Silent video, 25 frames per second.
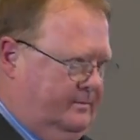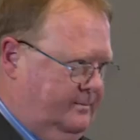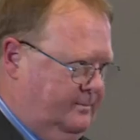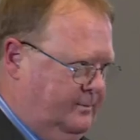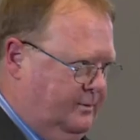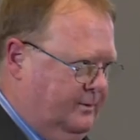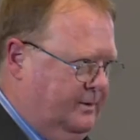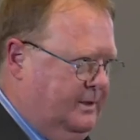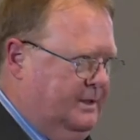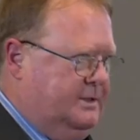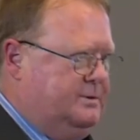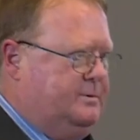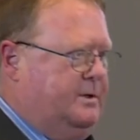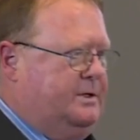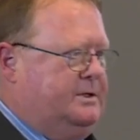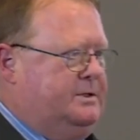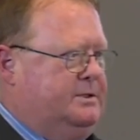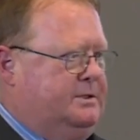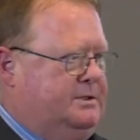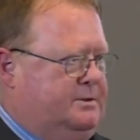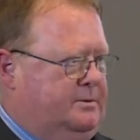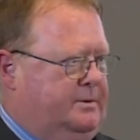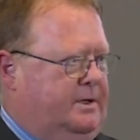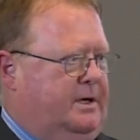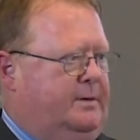put these
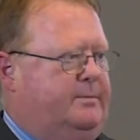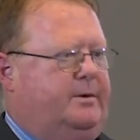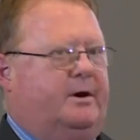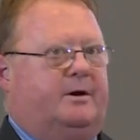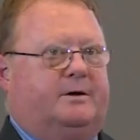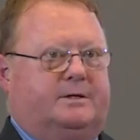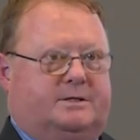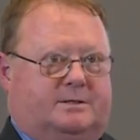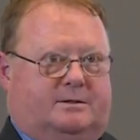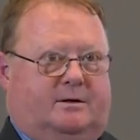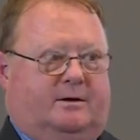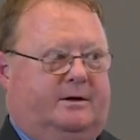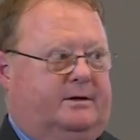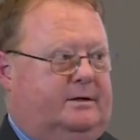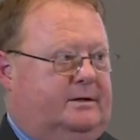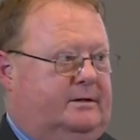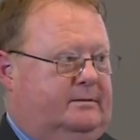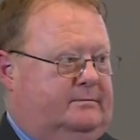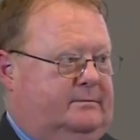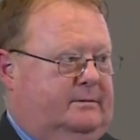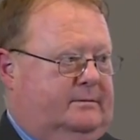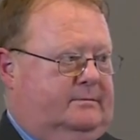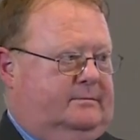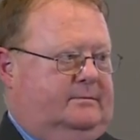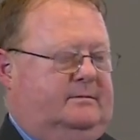questions to Ian, but I'd just like
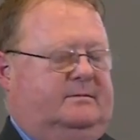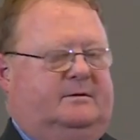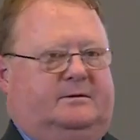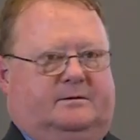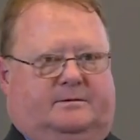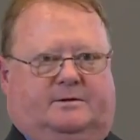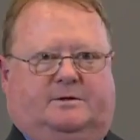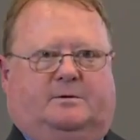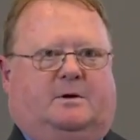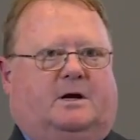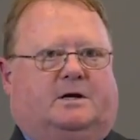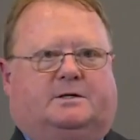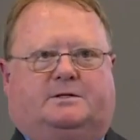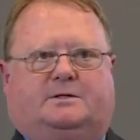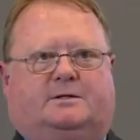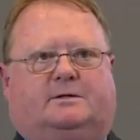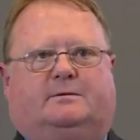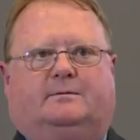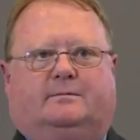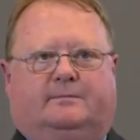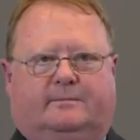to ask